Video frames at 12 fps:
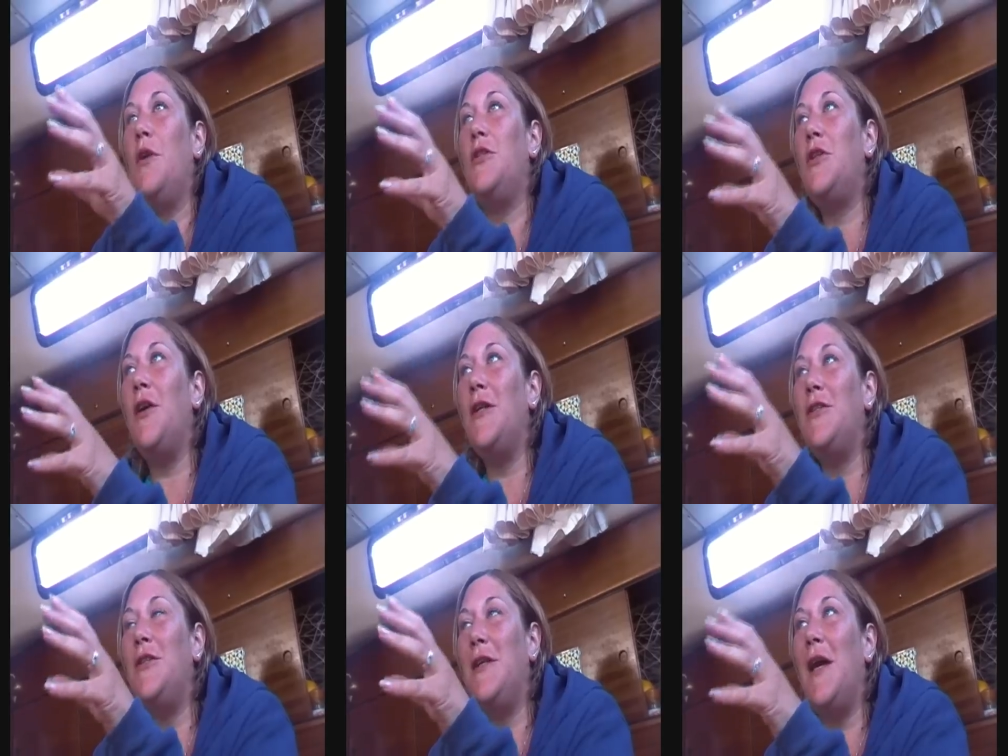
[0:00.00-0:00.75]
which
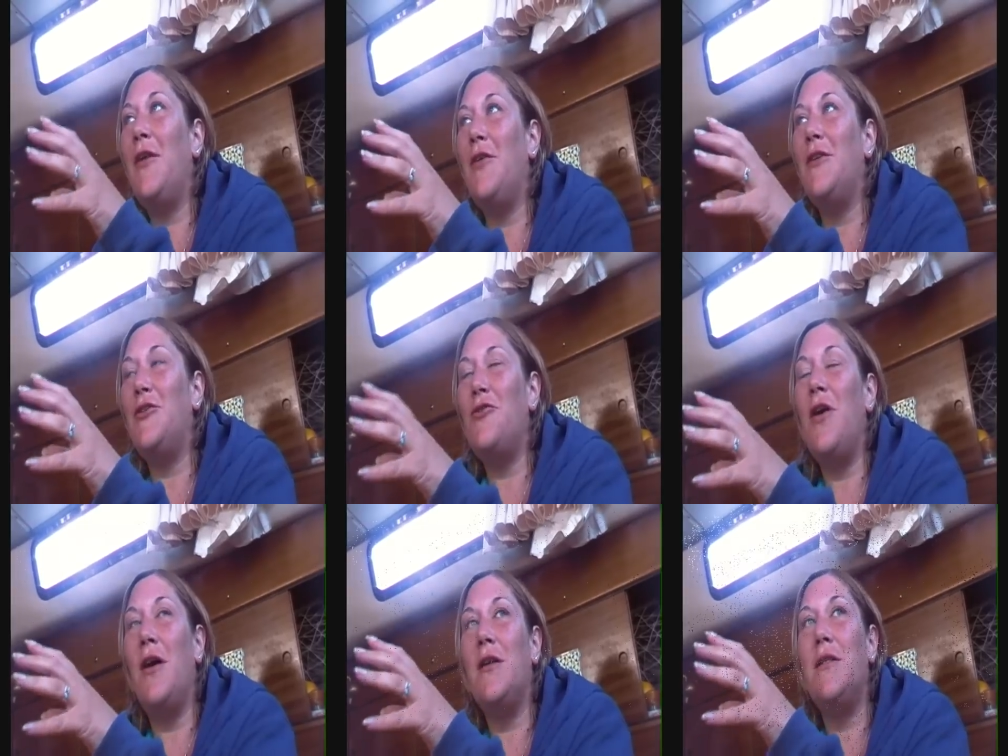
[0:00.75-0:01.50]
light can
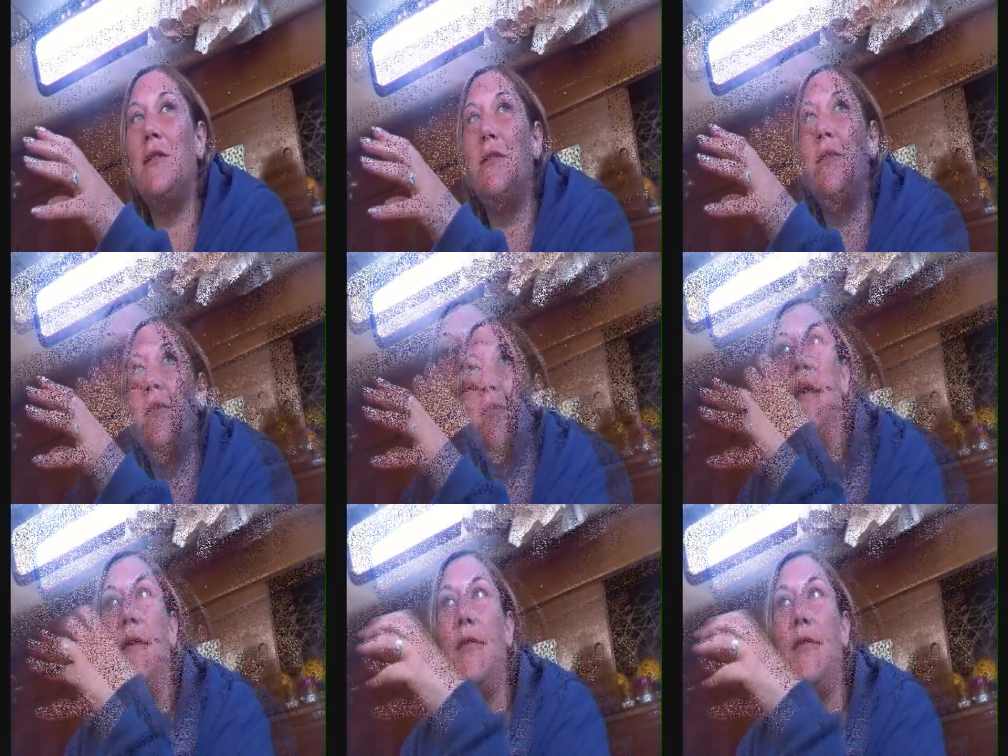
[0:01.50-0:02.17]
I trust?